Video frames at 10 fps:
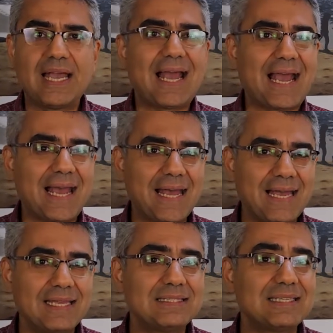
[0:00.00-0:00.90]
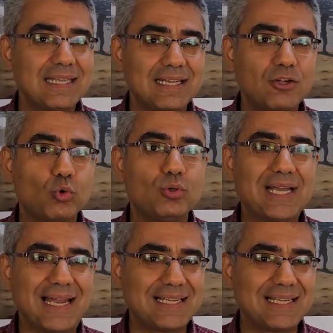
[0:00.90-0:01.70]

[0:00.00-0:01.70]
and include an